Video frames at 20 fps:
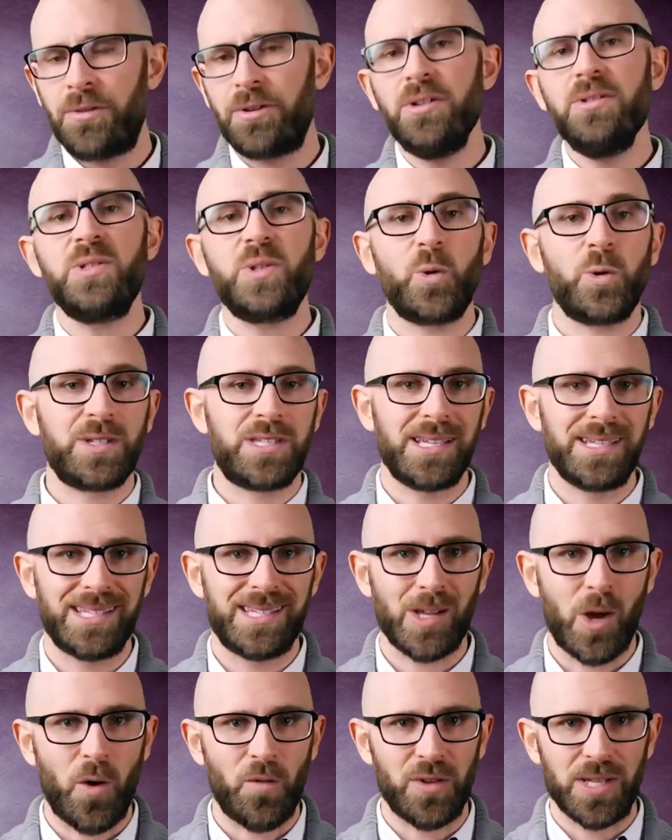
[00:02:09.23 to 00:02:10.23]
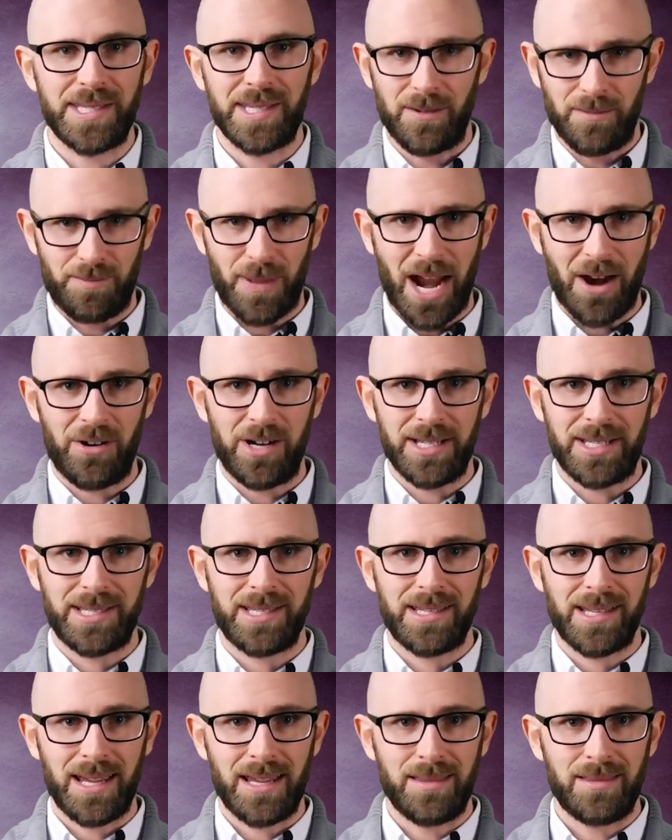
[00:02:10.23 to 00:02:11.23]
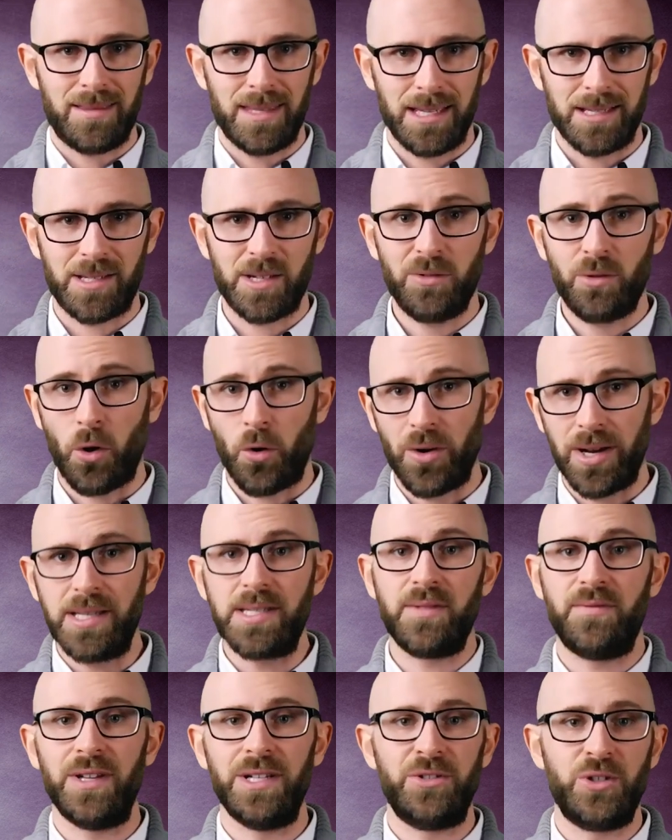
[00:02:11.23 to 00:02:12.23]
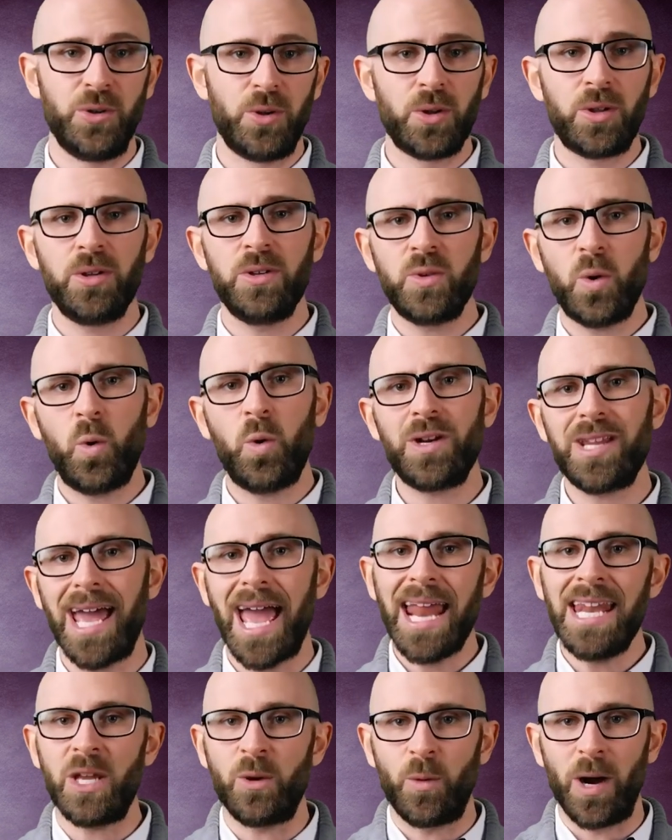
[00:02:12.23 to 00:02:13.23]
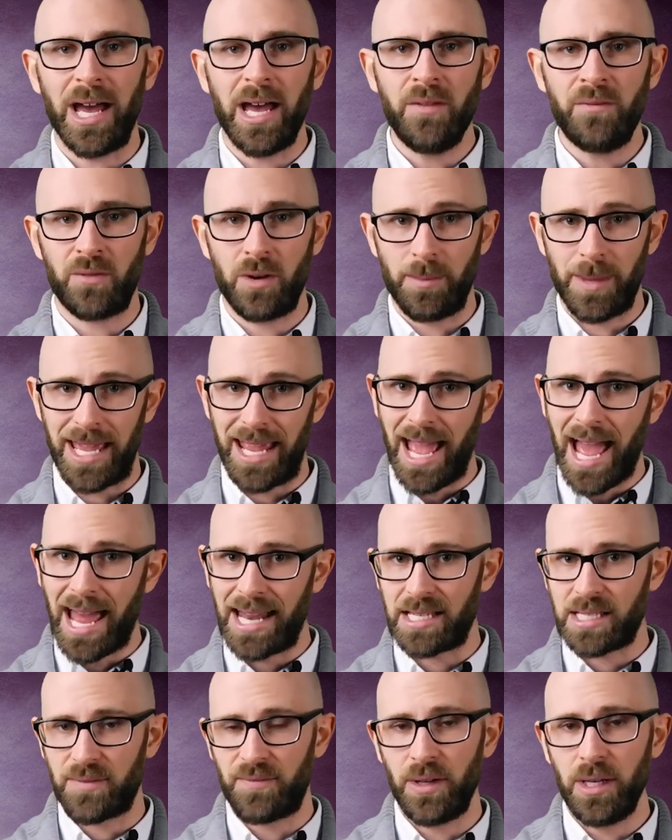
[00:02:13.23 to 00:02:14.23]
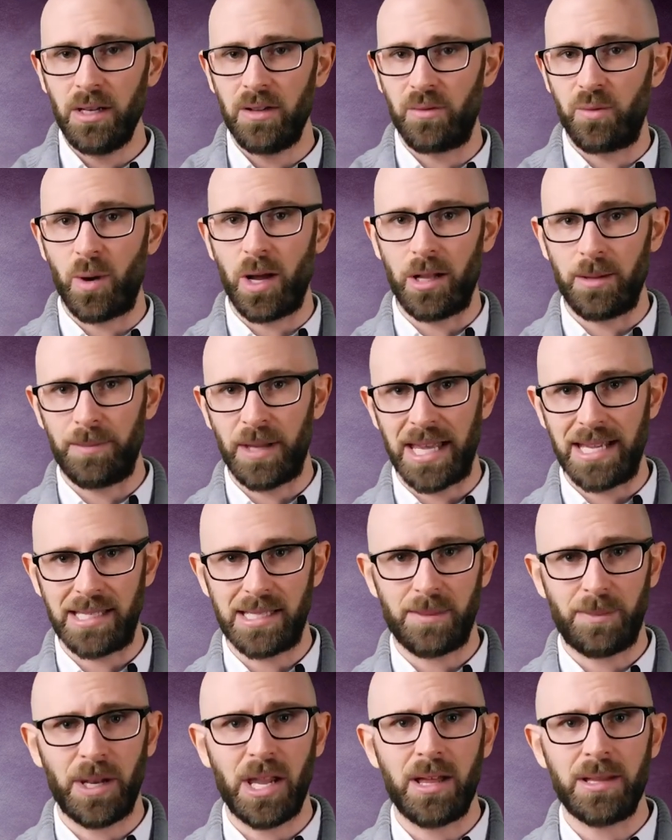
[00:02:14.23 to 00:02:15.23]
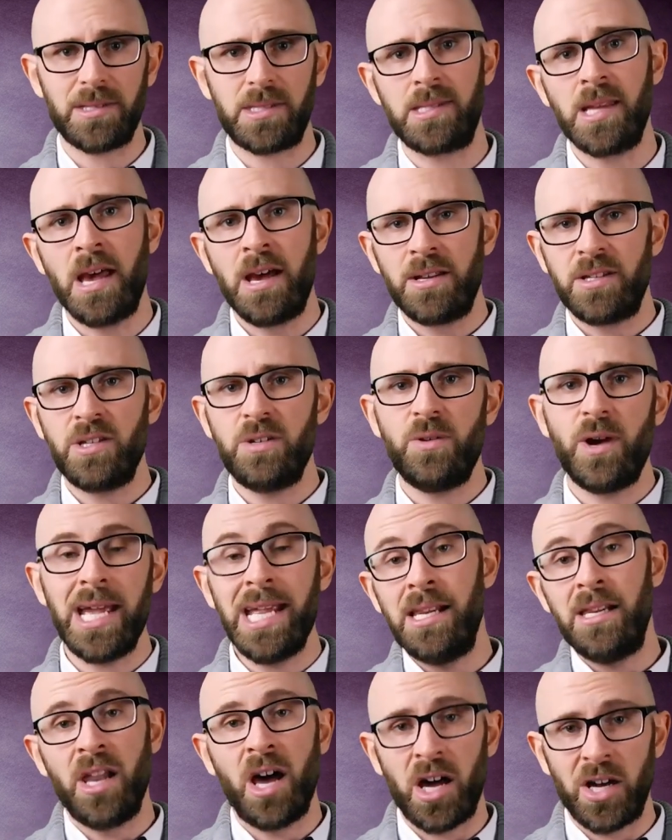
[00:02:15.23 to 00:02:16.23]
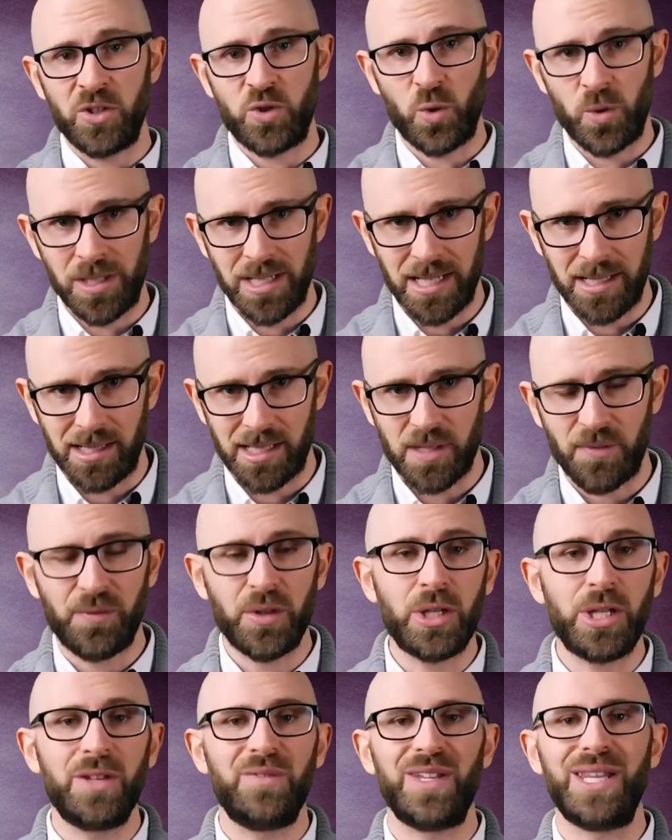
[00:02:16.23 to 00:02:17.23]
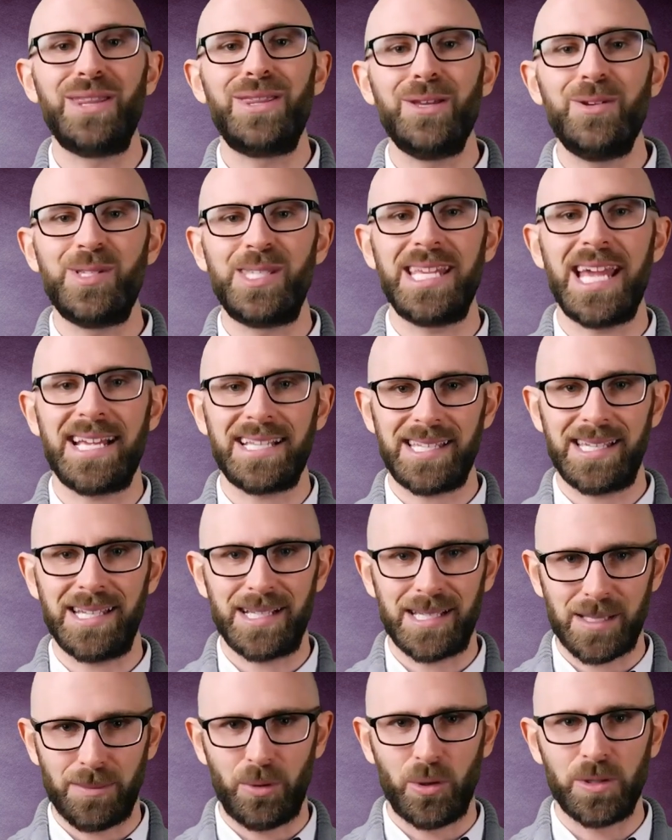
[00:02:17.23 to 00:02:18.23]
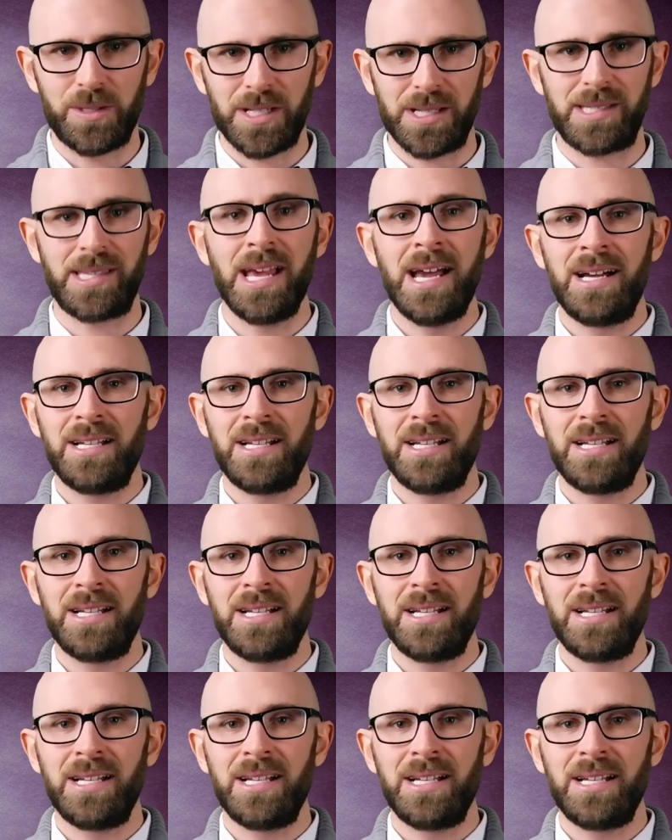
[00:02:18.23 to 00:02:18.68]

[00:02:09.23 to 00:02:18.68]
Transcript: Through Sauton's office in Paris, a theatre or individual could order anywhere from a handful of well-placed plants to a large audience full of enthusiastic supporters